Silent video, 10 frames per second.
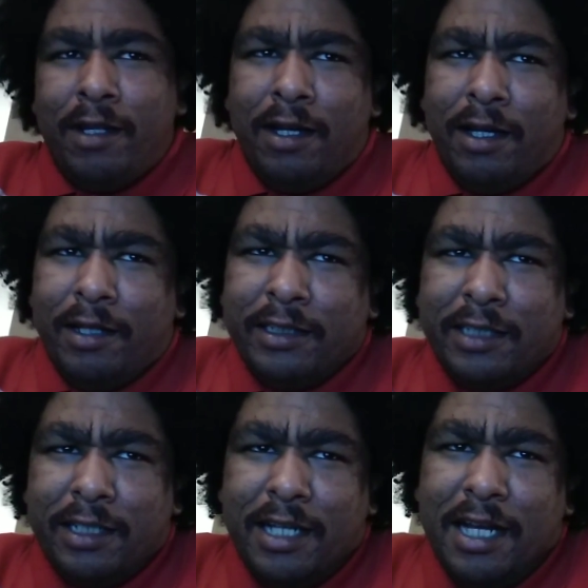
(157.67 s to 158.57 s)
Uh,
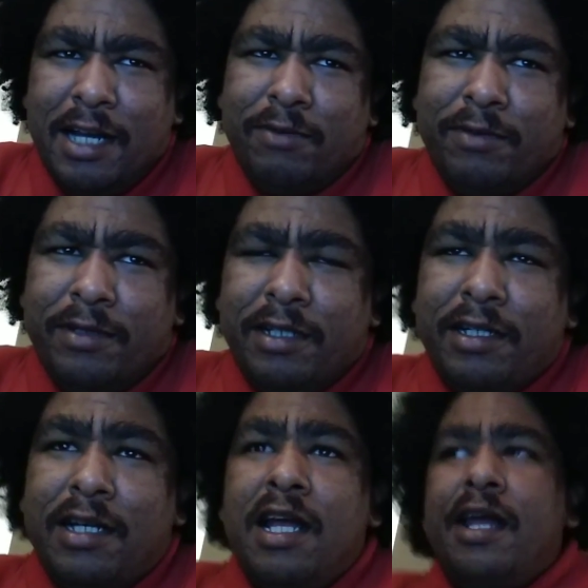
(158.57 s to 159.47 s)
it's a noun
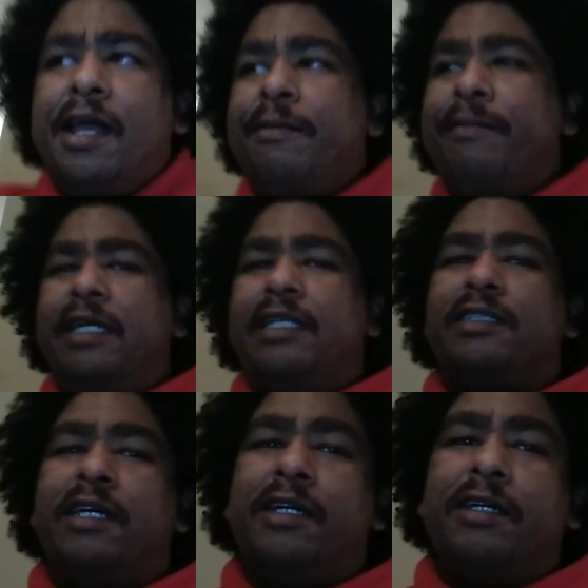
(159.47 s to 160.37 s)
it
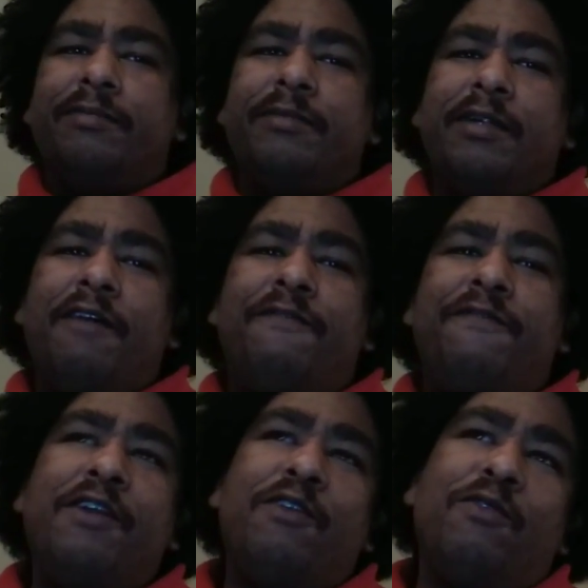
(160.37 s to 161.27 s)
means um, a
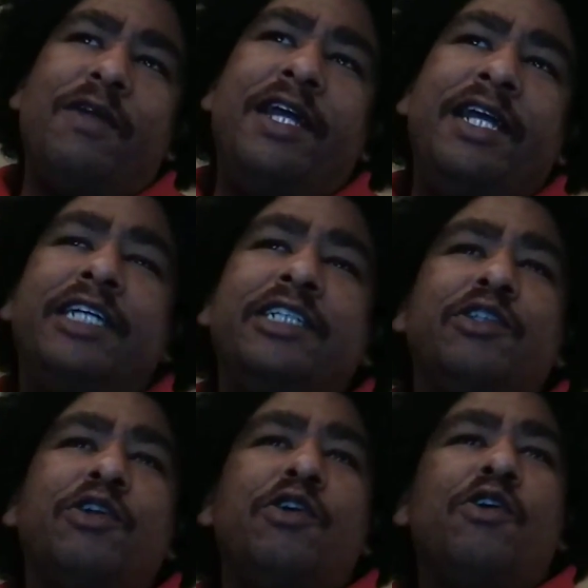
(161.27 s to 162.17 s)
fit of
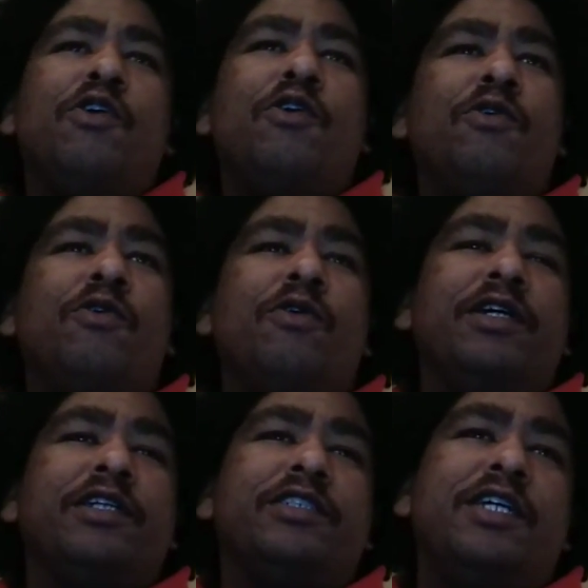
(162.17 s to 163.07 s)
rage or
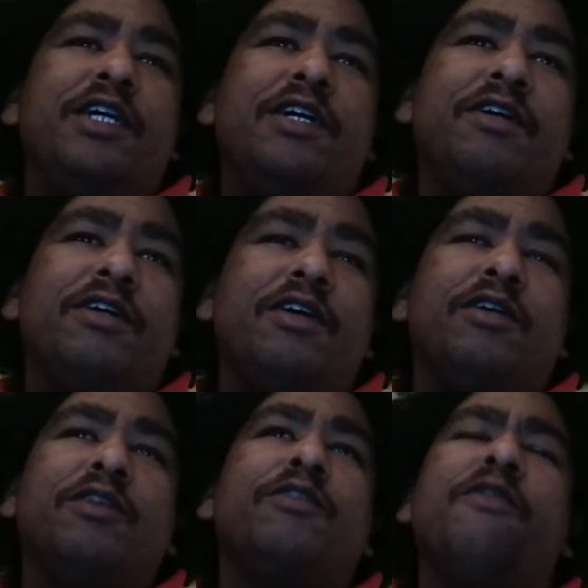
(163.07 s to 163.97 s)
hysteria.
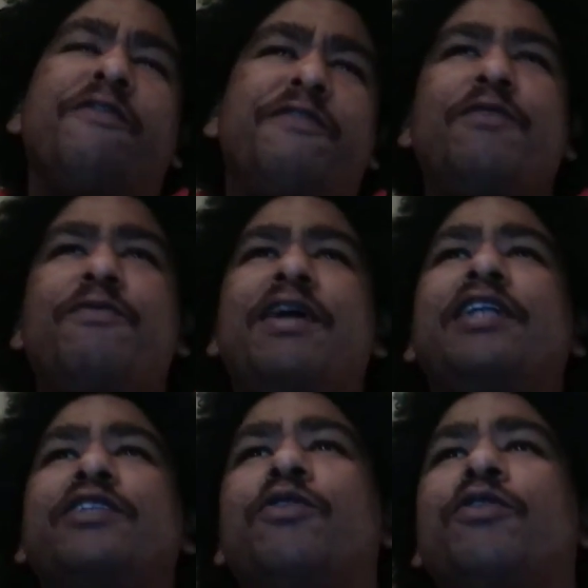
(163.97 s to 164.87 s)
No, fit of
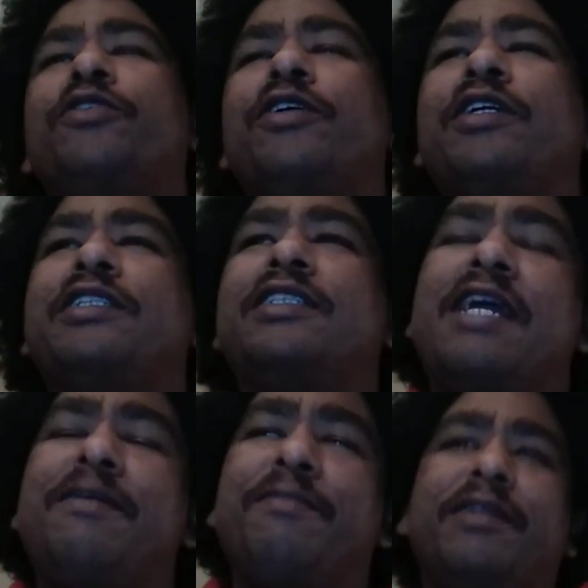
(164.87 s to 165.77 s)
rage or your
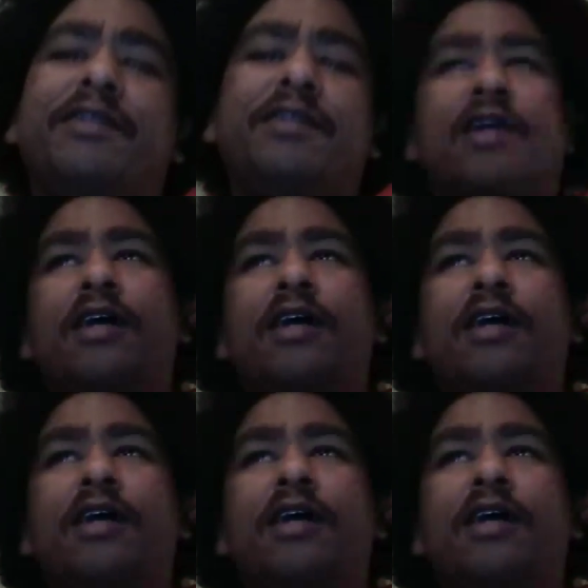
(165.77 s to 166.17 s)
excitement.